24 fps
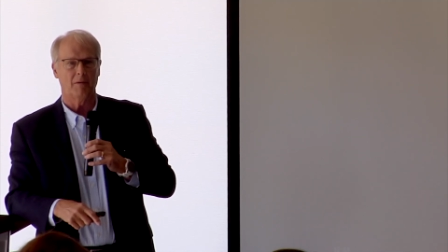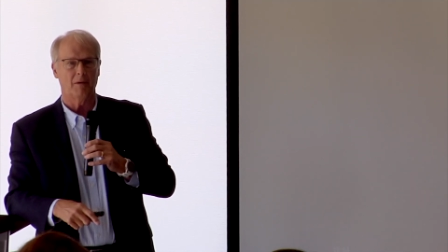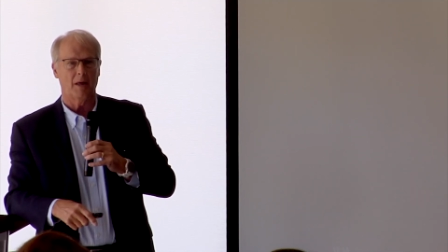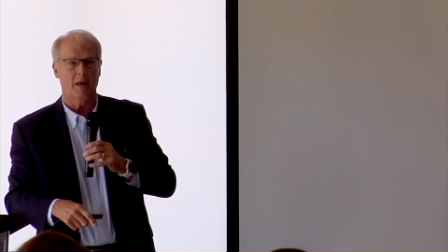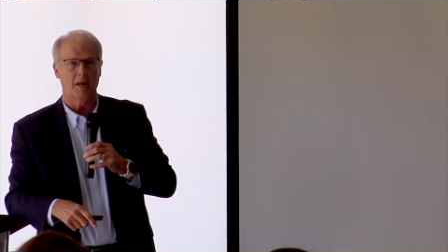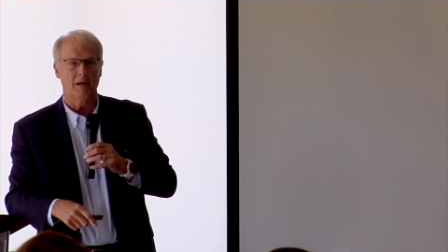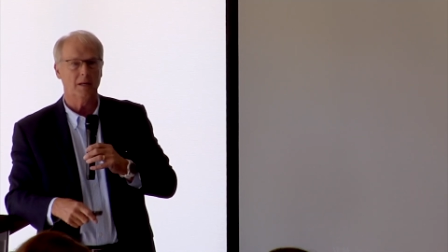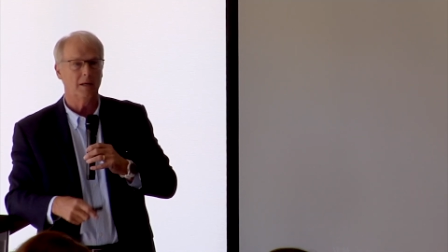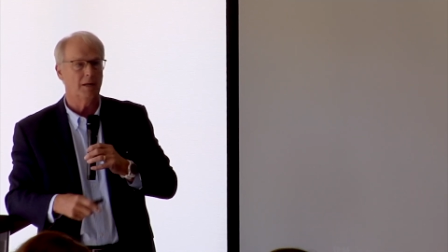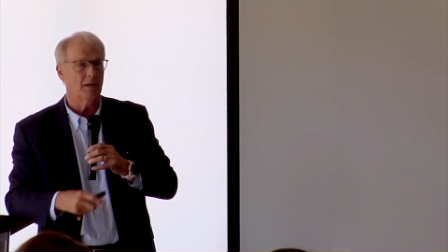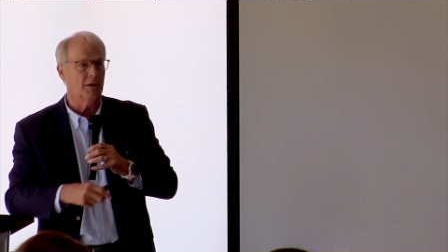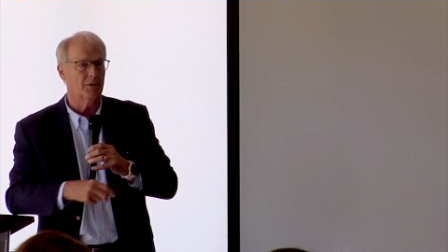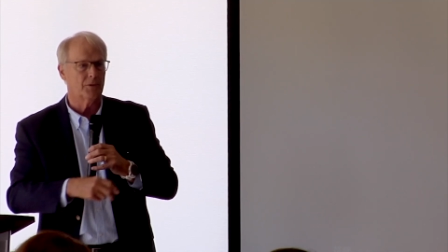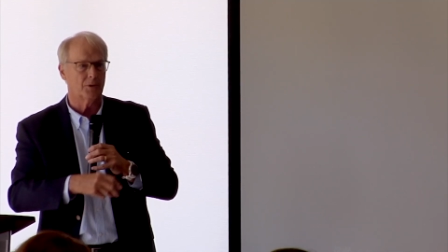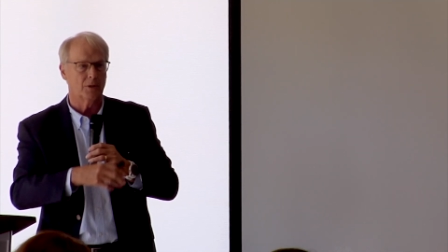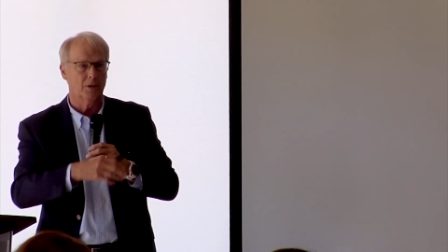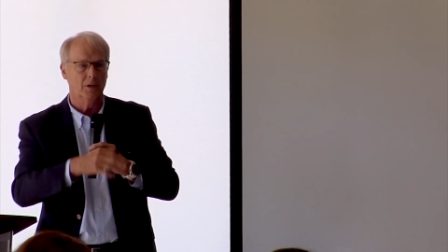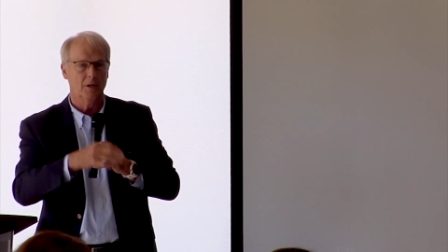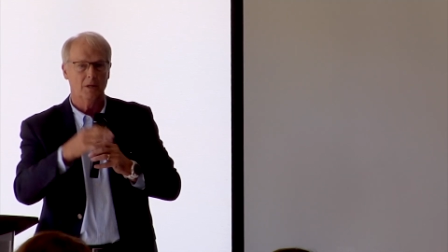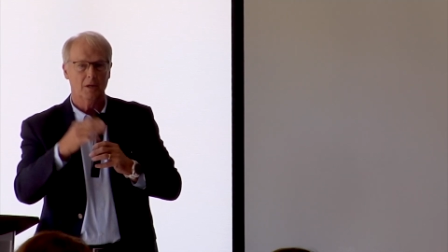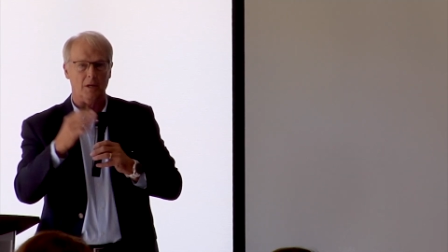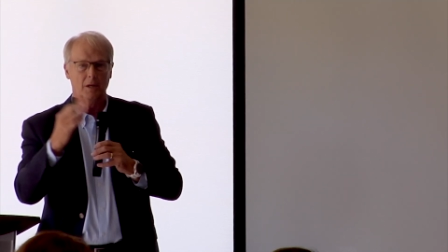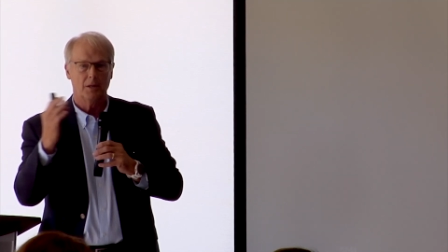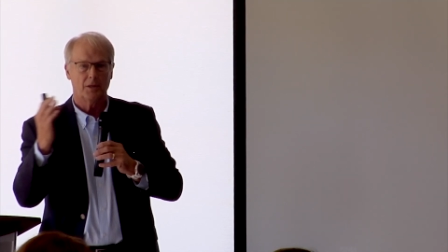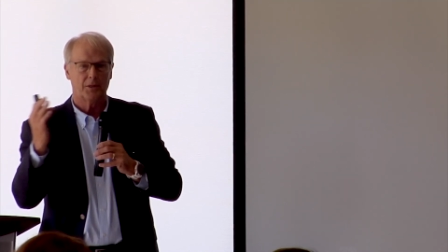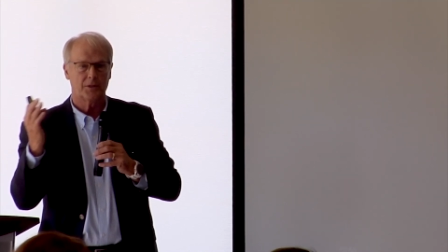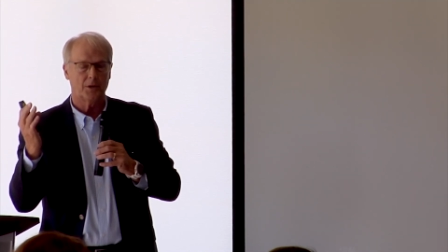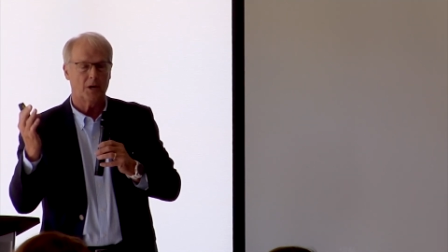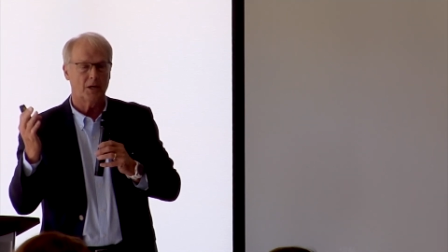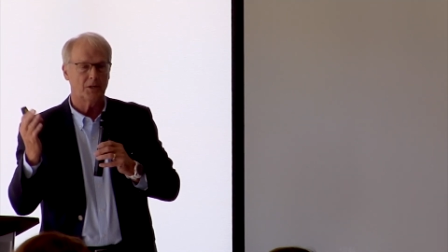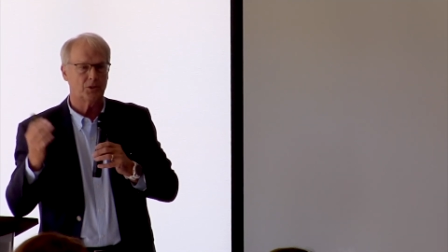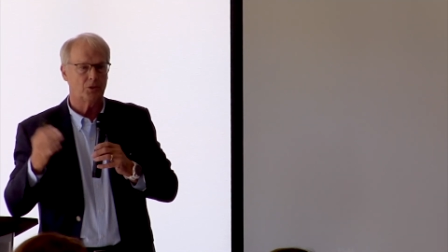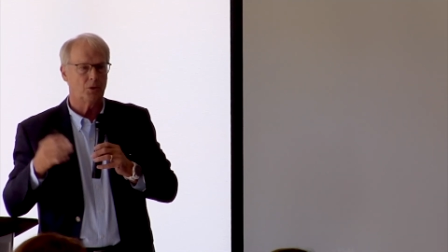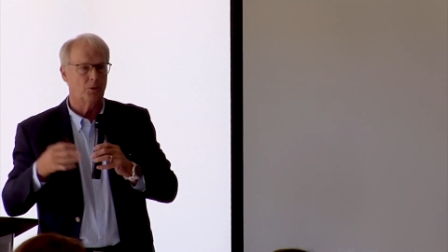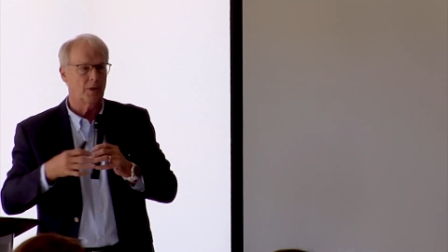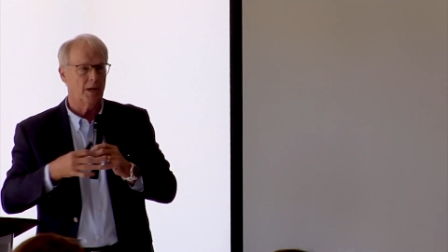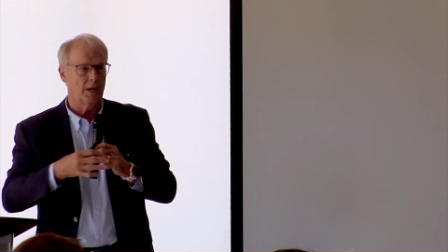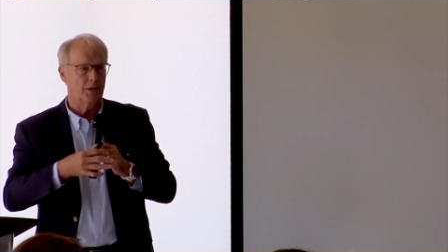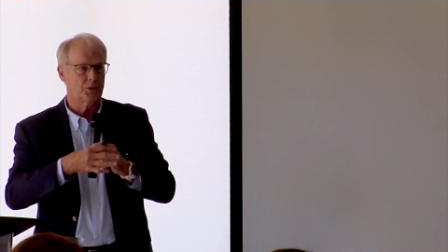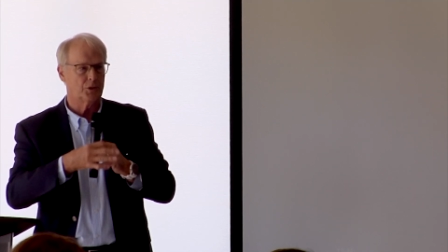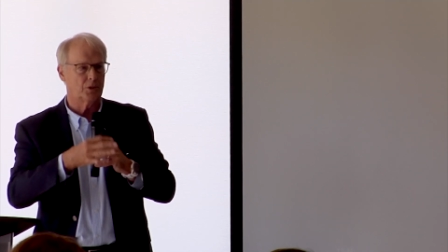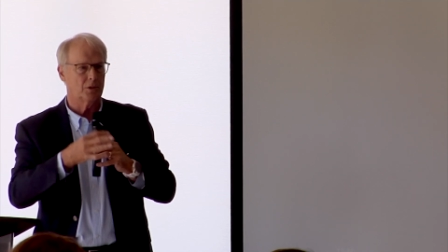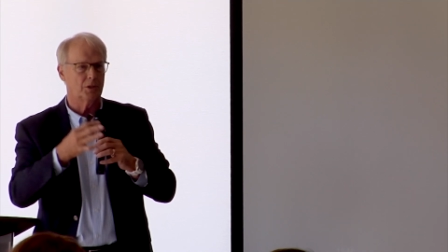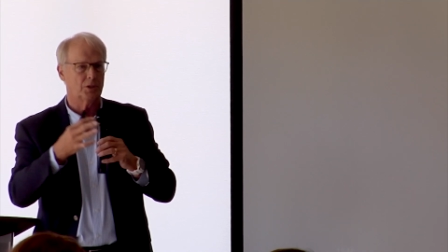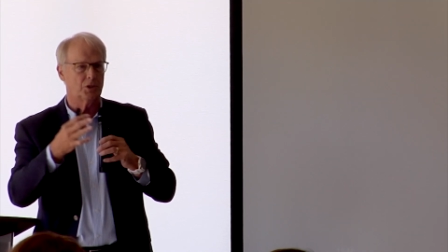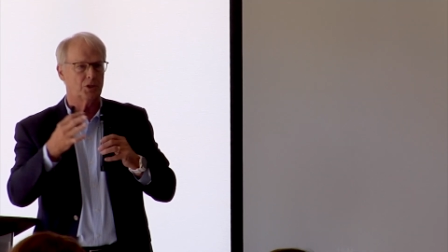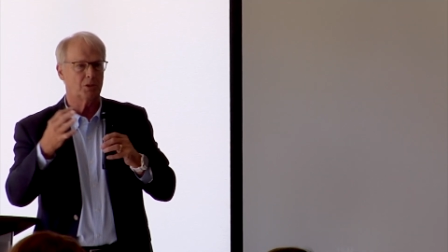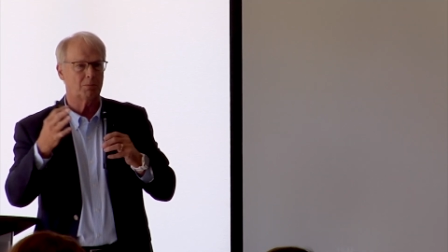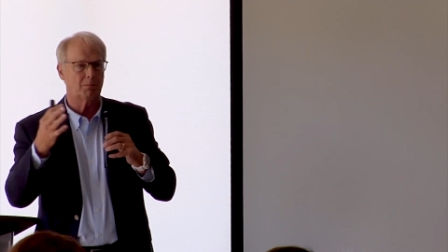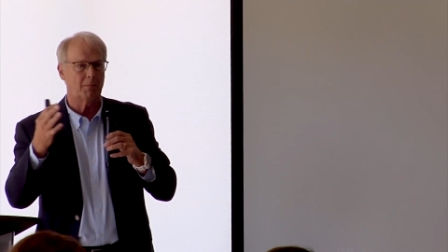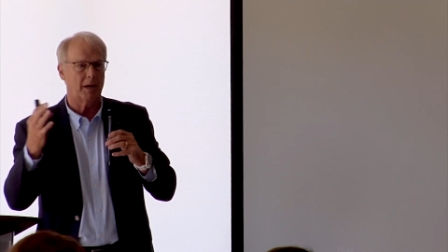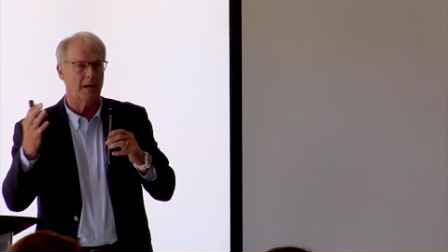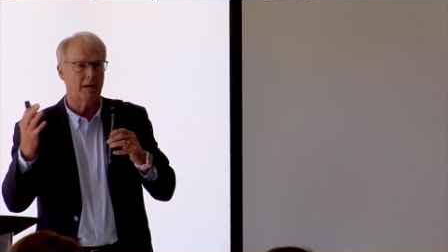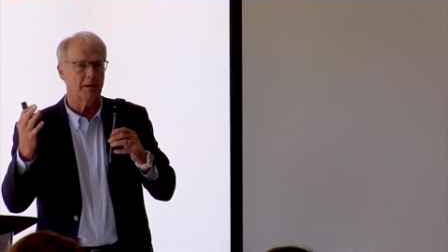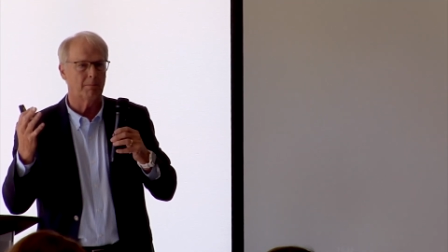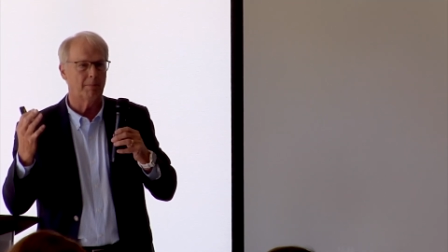Any other thoughts you guys are, this is my